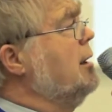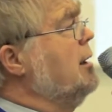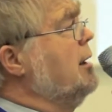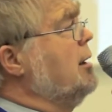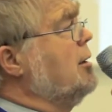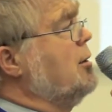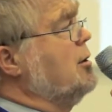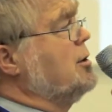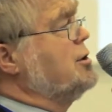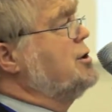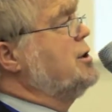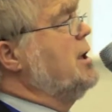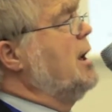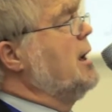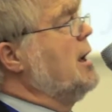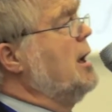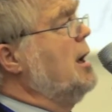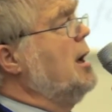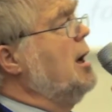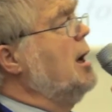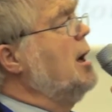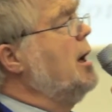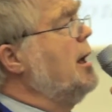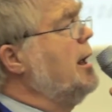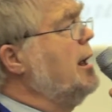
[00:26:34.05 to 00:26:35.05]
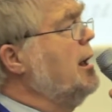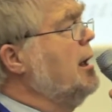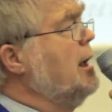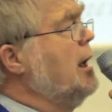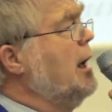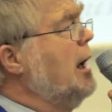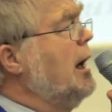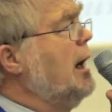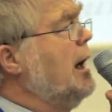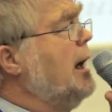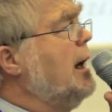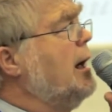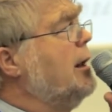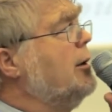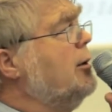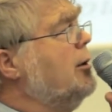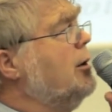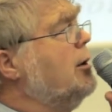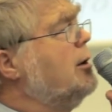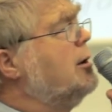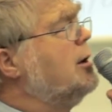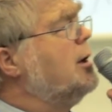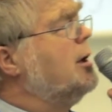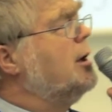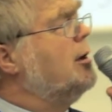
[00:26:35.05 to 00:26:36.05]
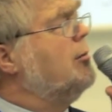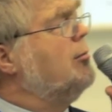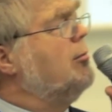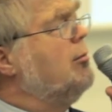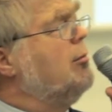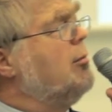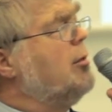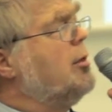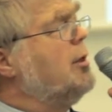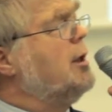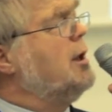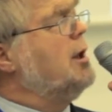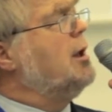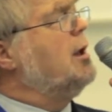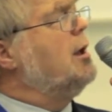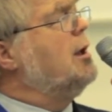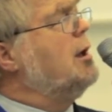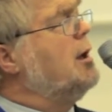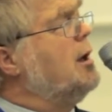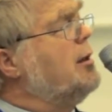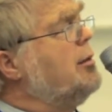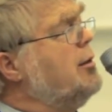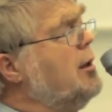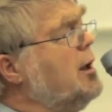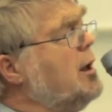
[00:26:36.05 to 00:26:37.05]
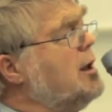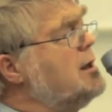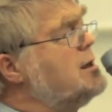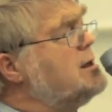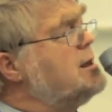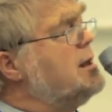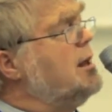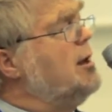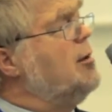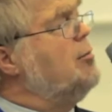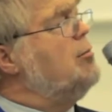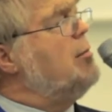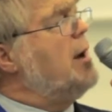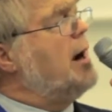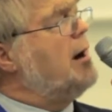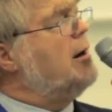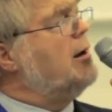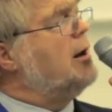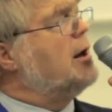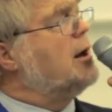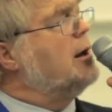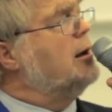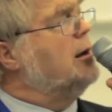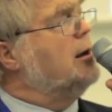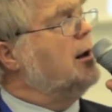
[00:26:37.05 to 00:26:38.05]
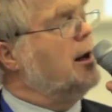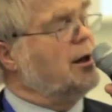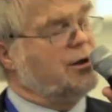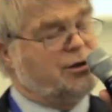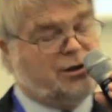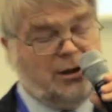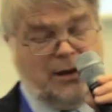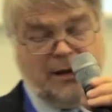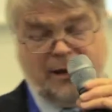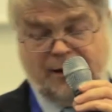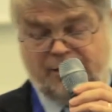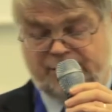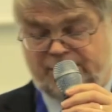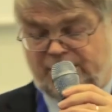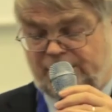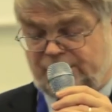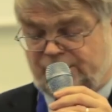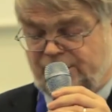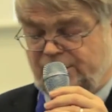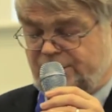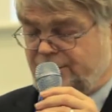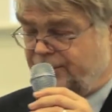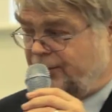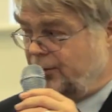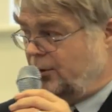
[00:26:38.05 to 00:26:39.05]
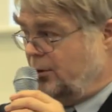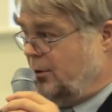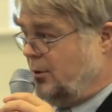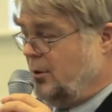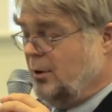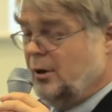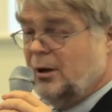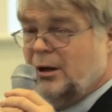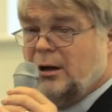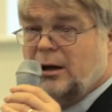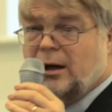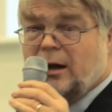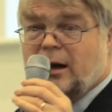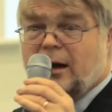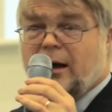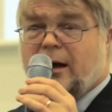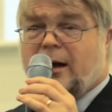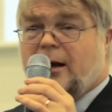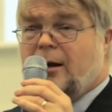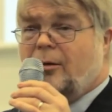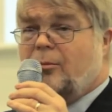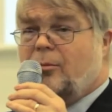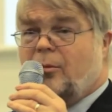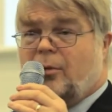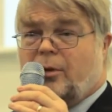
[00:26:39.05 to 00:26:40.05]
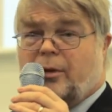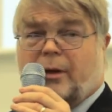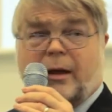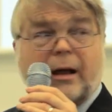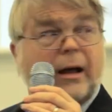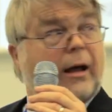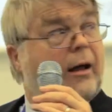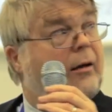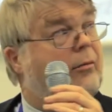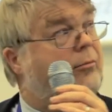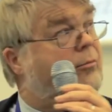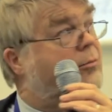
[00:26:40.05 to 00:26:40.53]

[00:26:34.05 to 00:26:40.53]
Got Shanghai and I think it's the American National Housing Trust Fund there.